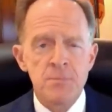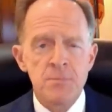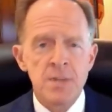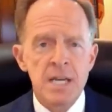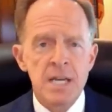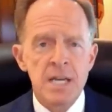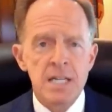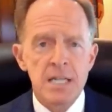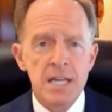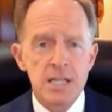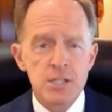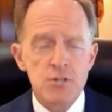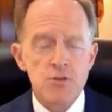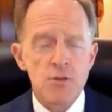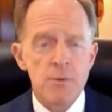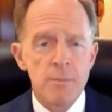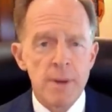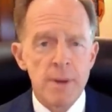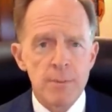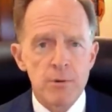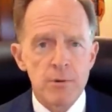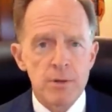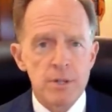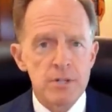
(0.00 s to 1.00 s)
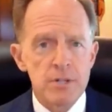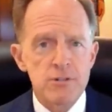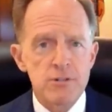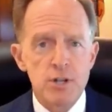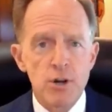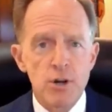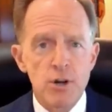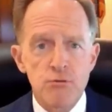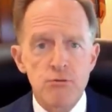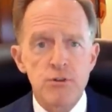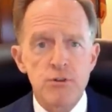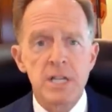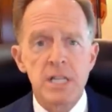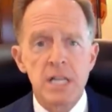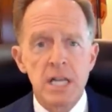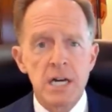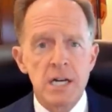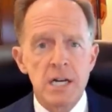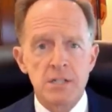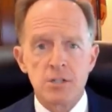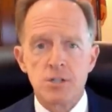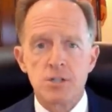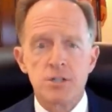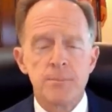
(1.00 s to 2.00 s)
Let's remember, there's no free
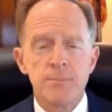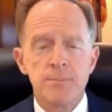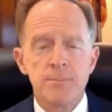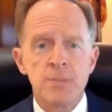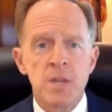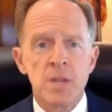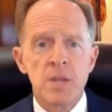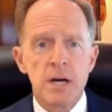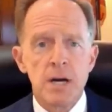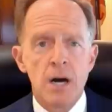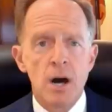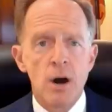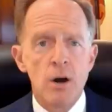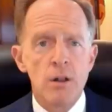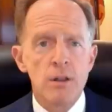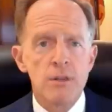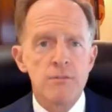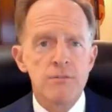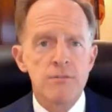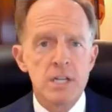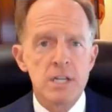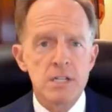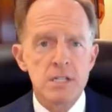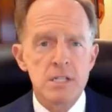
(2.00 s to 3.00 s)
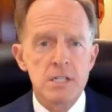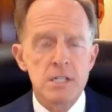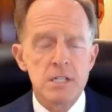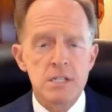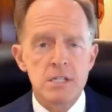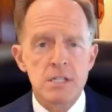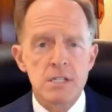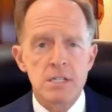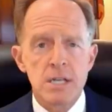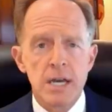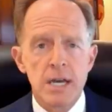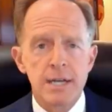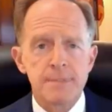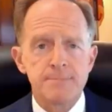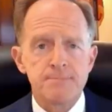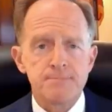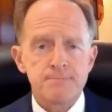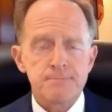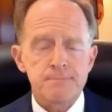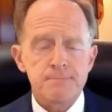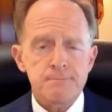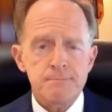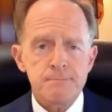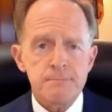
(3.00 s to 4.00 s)
lunch. All of this is uh,
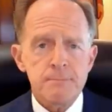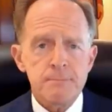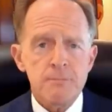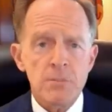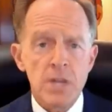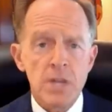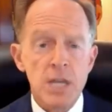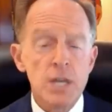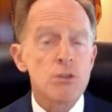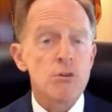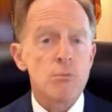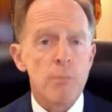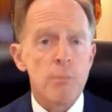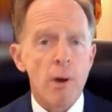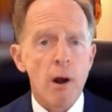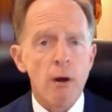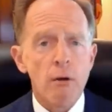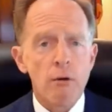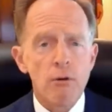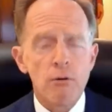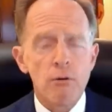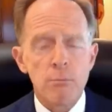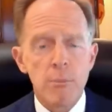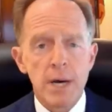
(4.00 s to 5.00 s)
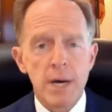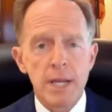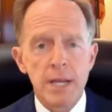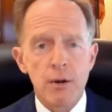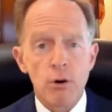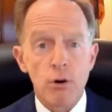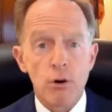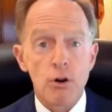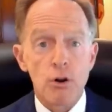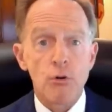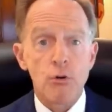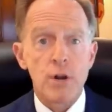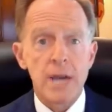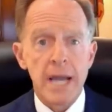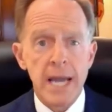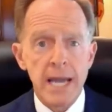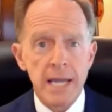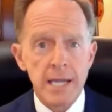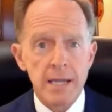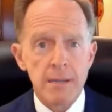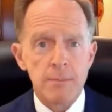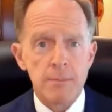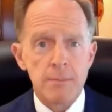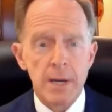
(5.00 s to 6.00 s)
either borrowed money or
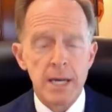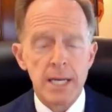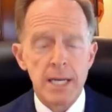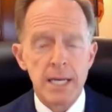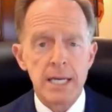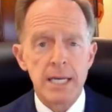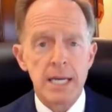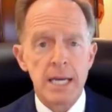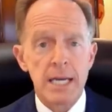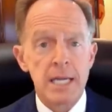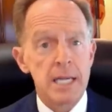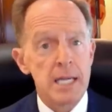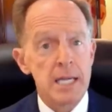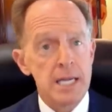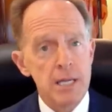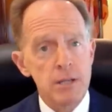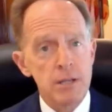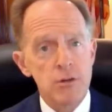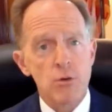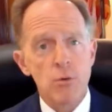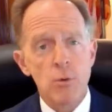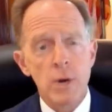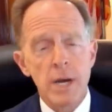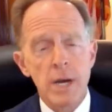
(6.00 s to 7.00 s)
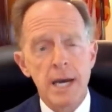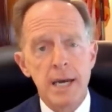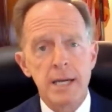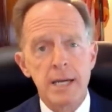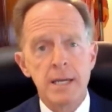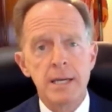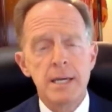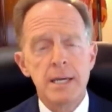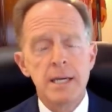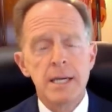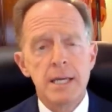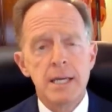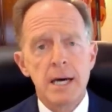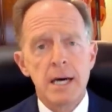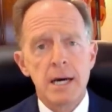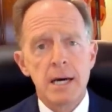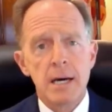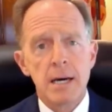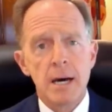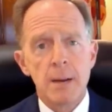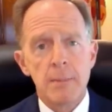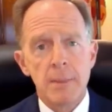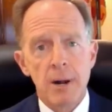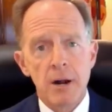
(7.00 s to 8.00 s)
created money, and either way, uh,
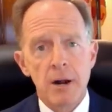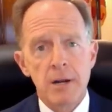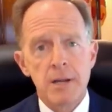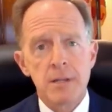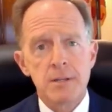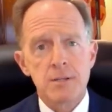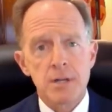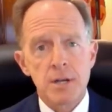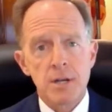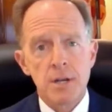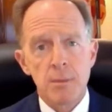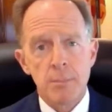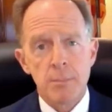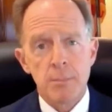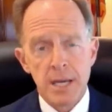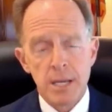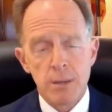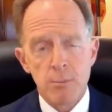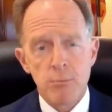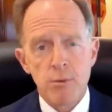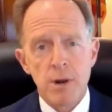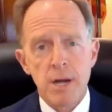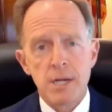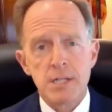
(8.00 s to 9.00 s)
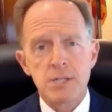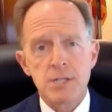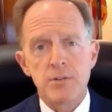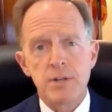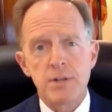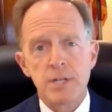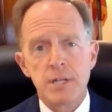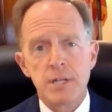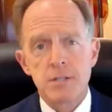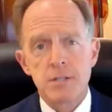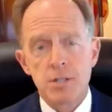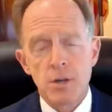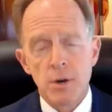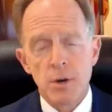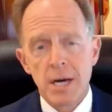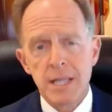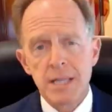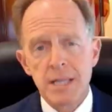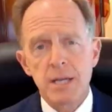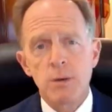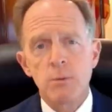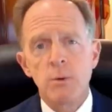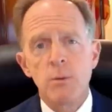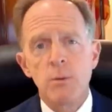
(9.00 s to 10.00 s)
Americans are going to pay a price for this. I think
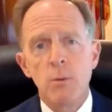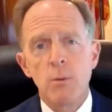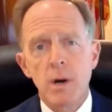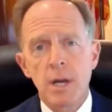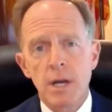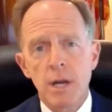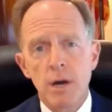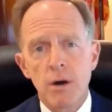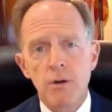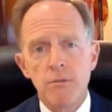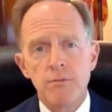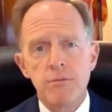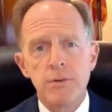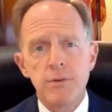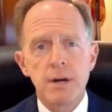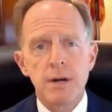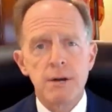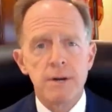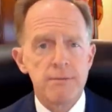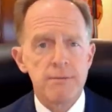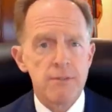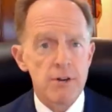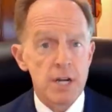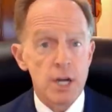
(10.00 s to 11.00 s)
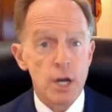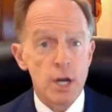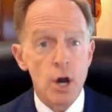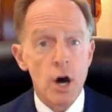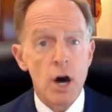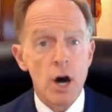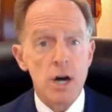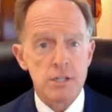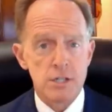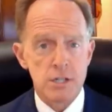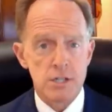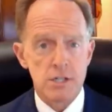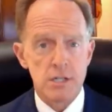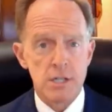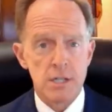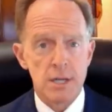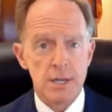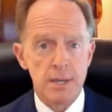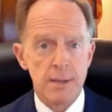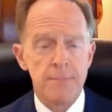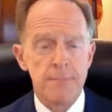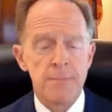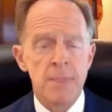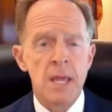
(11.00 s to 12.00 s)
we want to go very, very cautiously
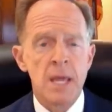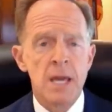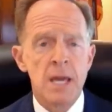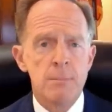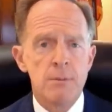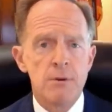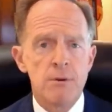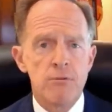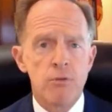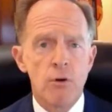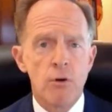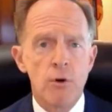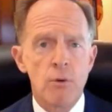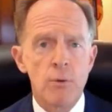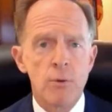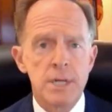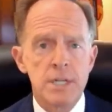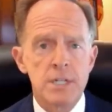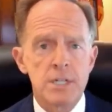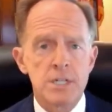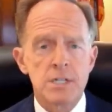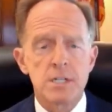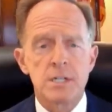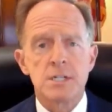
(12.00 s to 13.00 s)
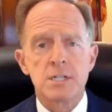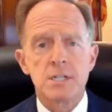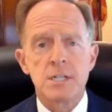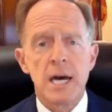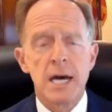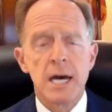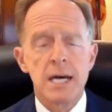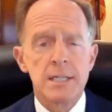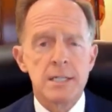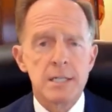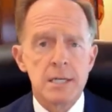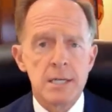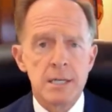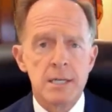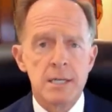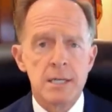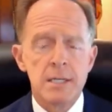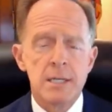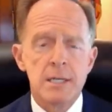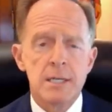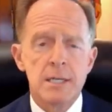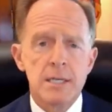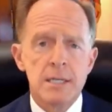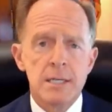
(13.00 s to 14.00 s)
before we just decide to
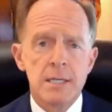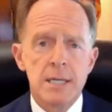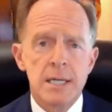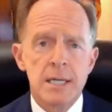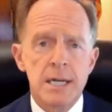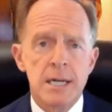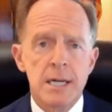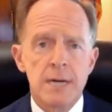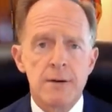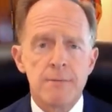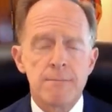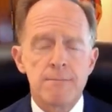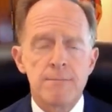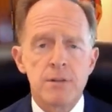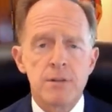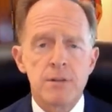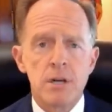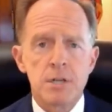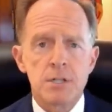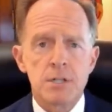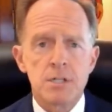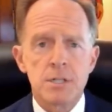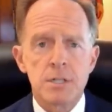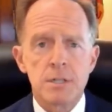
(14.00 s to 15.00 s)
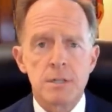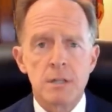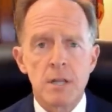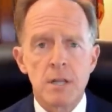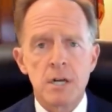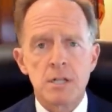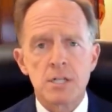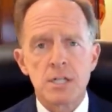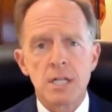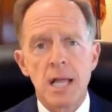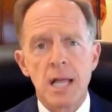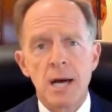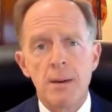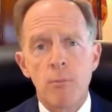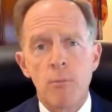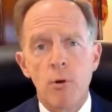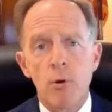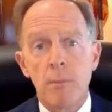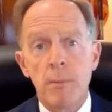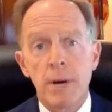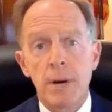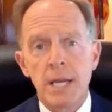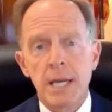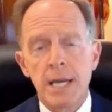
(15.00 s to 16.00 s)
you know, launch, launch a lot more
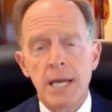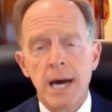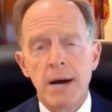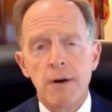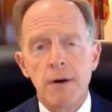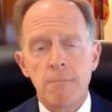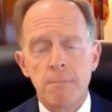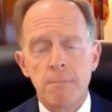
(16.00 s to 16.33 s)
money out.